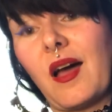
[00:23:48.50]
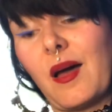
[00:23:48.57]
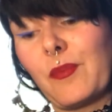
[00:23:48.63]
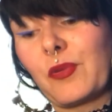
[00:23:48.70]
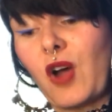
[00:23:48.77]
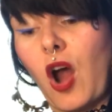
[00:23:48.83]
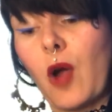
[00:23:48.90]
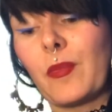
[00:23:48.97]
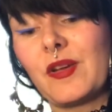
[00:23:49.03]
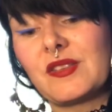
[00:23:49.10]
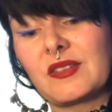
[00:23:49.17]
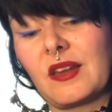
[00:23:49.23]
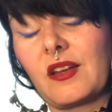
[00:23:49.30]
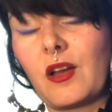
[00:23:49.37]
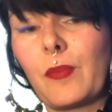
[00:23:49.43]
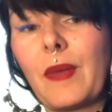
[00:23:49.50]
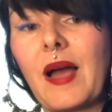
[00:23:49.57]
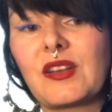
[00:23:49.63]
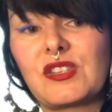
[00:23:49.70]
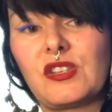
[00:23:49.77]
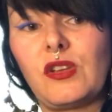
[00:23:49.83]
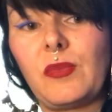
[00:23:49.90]
karma is going to come back
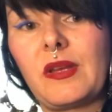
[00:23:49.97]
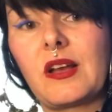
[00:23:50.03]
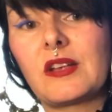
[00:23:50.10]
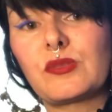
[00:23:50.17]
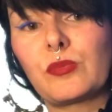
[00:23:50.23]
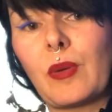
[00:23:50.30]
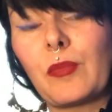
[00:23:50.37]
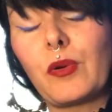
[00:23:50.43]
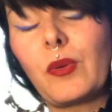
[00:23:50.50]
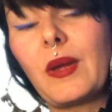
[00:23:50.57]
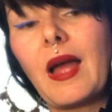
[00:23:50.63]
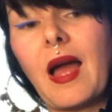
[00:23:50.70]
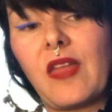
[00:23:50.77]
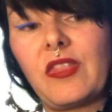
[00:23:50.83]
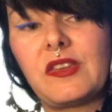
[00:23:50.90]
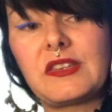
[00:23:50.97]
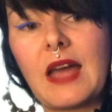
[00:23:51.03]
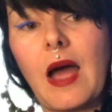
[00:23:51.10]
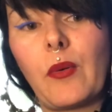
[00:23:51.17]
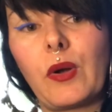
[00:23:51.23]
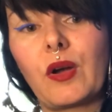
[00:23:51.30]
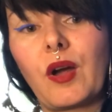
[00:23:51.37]
to you. Because remember, we had the
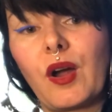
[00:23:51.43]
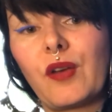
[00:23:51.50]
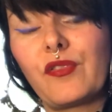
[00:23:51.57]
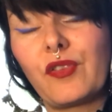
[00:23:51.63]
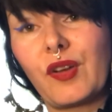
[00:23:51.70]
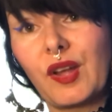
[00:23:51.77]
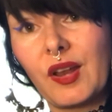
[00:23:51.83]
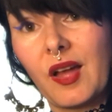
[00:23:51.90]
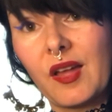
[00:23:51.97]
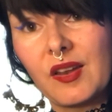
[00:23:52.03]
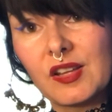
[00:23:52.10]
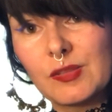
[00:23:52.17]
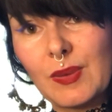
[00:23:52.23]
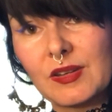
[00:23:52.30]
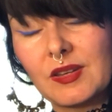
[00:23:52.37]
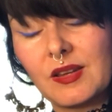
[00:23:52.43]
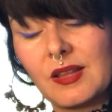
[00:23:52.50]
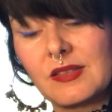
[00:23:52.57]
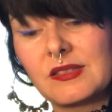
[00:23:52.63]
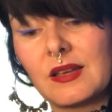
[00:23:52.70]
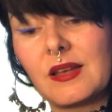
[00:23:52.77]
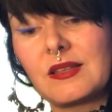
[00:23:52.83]
Tower card for unexpected
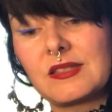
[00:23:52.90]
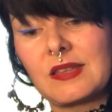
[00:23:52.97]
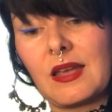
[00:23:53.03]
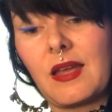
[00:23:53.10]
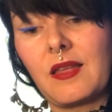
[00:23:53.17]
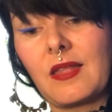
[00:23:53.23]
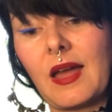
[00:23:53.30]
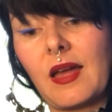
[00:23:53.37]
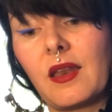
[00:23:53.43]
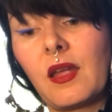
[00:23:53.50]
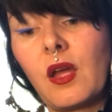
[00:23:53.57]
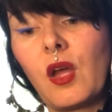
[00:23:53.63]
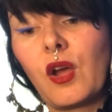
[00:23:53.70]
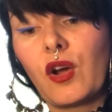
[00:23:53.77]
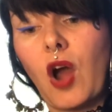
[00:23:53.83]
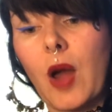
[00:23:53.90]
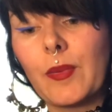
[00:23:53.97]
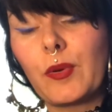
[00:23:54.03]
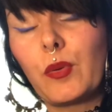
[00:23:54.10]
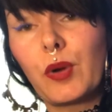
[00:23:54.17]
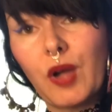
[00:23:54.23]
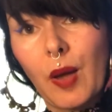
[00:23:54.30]
insight, saying that
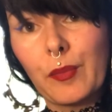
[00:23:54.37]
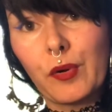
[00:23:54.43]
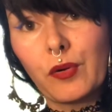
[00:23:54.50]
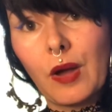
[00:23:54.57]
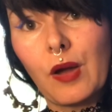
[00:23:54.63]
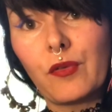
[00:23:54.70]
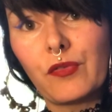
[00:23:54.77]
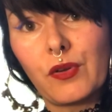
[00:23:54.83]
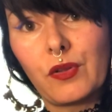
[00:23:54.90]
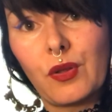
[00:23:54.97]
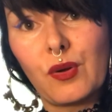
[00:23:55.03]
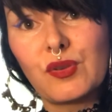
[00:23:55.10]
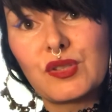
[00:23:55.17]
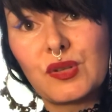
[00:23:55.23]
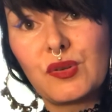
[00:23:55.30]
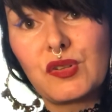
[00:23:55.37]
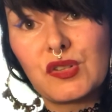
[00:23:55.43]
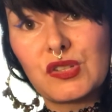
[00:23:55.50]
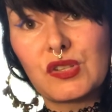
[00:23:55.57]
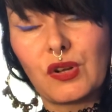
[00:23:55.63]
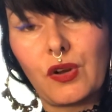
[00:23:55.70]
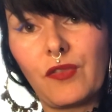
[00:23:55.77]
karma will come around for those who
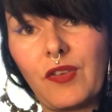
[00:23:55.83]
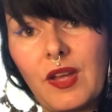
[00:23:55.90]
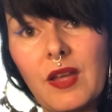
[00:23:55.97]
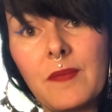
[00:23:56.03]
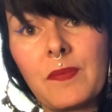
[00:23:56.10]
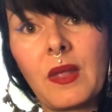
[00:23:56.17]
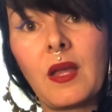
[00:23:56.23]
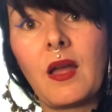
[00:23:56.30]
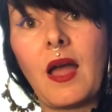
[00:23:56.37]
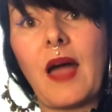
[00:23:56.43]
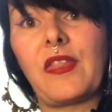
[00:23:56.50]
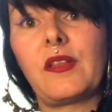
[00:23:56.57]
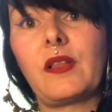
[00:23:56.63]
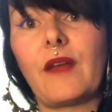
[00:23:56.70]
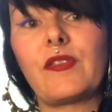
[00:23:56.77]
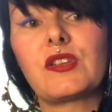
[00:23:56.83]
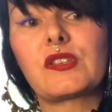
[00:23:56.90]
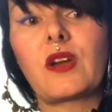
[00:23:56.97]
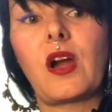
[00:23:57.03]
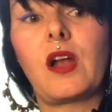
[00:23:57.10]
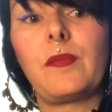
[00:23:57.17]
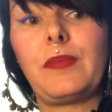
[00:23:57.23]
deserve it. And the Lovers
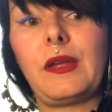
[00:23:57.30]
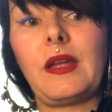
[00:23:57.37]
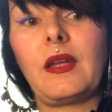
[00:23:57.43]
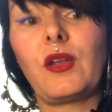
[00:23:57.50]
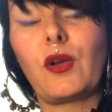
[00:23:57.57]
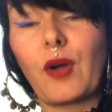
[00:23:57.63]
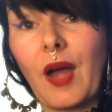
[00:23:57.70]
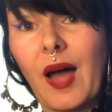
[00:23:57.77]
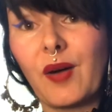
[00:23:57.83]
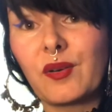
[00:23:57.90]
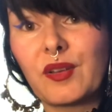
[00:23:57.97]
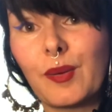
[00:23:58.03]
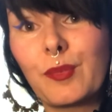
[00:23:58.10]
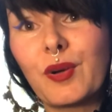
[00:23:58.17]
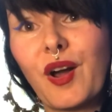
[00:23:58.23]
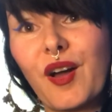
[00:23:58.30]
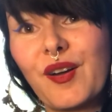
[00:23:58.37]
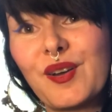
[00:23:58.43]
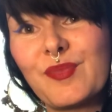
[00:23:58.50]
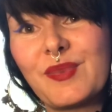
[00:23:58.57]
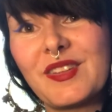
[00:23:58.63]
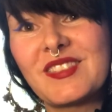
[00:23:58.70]
card being your outcome
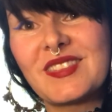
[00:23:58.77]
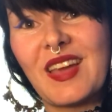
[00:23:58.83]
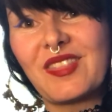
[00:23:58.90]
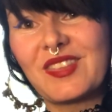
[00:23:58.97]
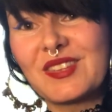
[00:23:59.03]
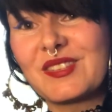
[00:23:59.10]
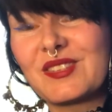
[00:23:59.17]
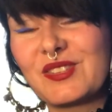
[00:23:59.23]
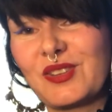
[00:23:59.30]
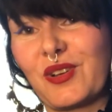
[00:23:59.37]
card means that this is your